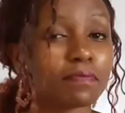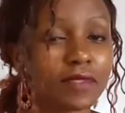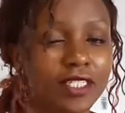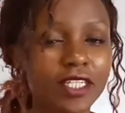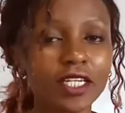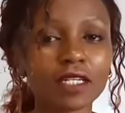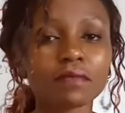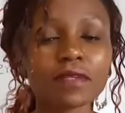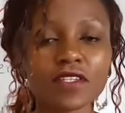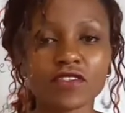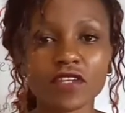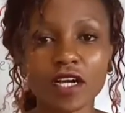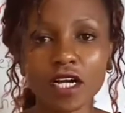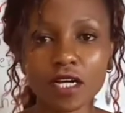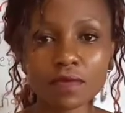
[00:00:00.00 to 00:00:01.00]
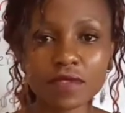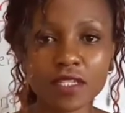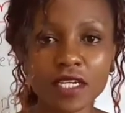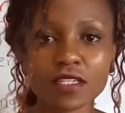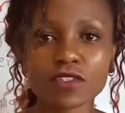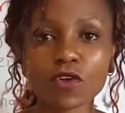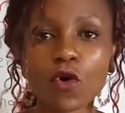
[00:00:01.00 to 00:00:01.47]
she'll be
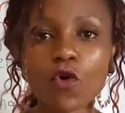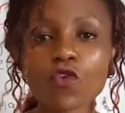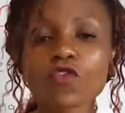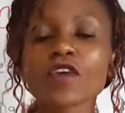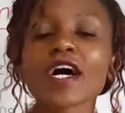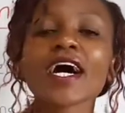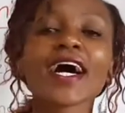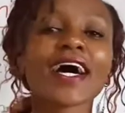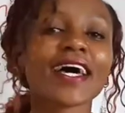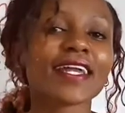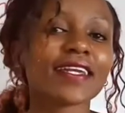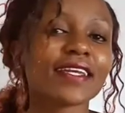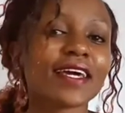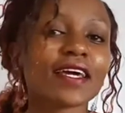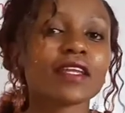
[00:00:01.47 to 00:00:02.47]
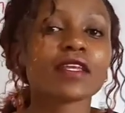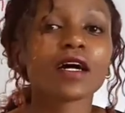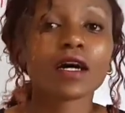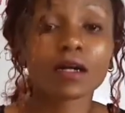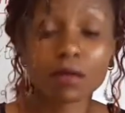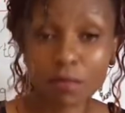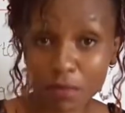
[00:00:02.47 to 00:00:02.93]
circumcised over her dead
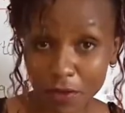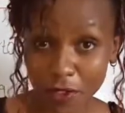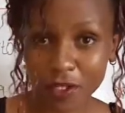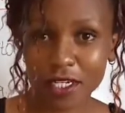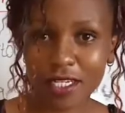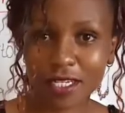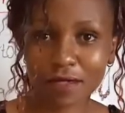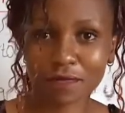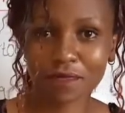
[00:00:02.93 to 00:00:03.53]
body,